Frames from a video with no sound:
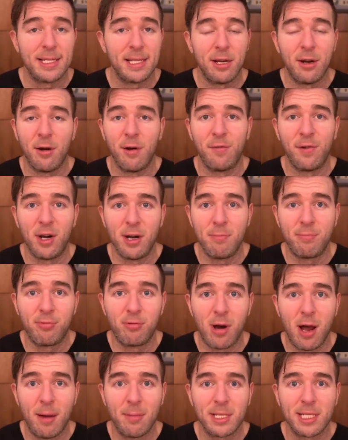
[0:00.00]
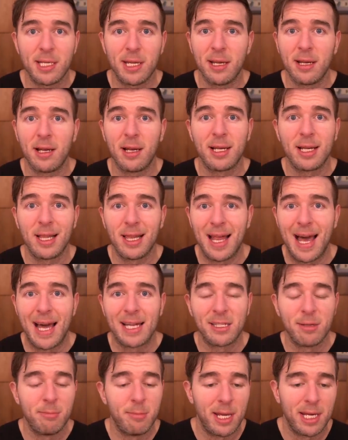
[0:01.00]
you know, a very promising
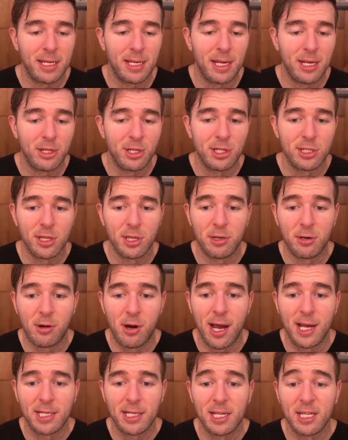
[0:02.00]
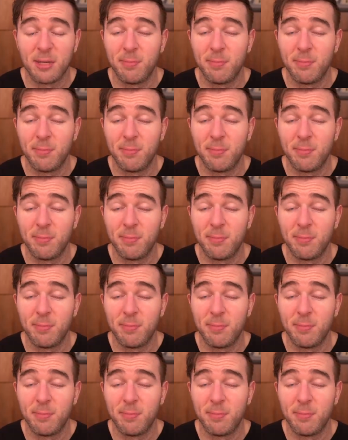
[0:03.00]
class of medications on the horizon.